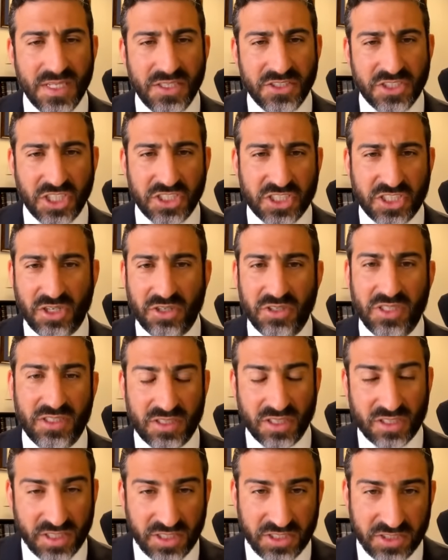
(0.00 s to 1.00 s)
Judge Cannone
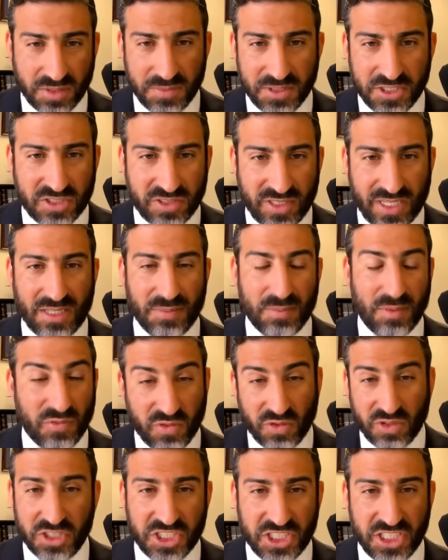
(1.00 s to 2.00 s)
declared the mistrial,
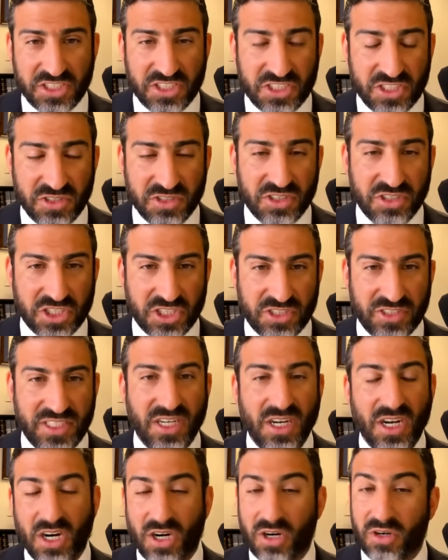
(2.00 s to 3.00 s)
before she excused the
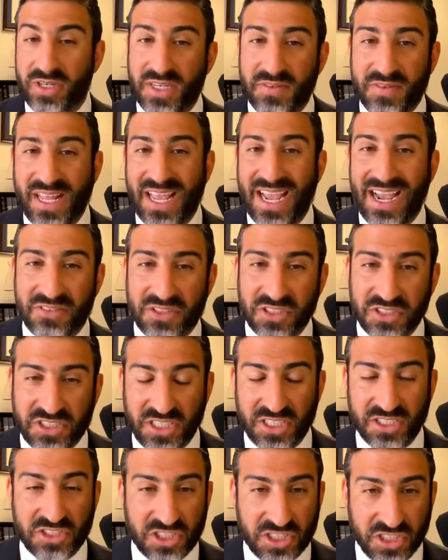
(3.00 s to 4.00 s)
jury, or even after
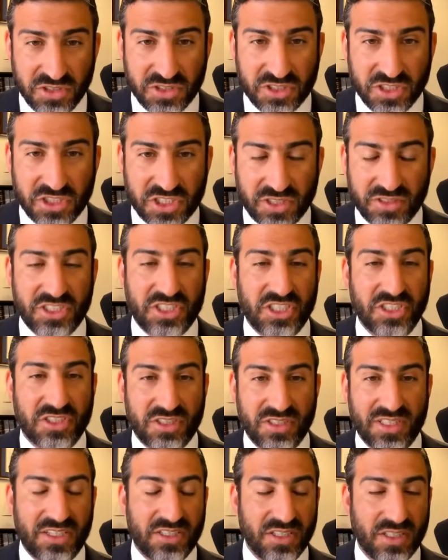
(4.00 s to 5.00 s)
she excused the jury, she,
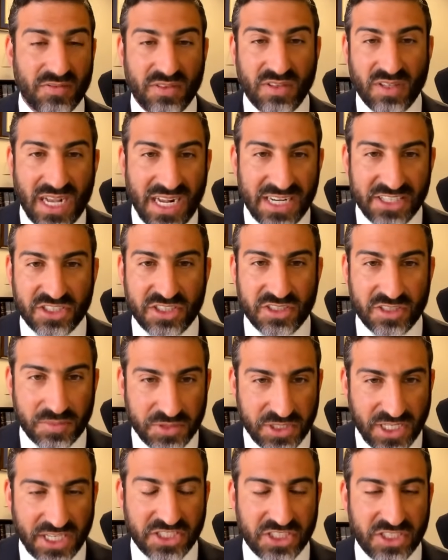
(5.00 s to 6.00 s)
they could have lodged their
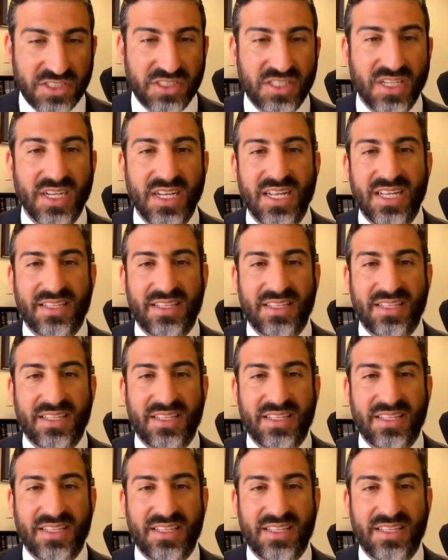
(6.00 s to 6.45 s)
objections.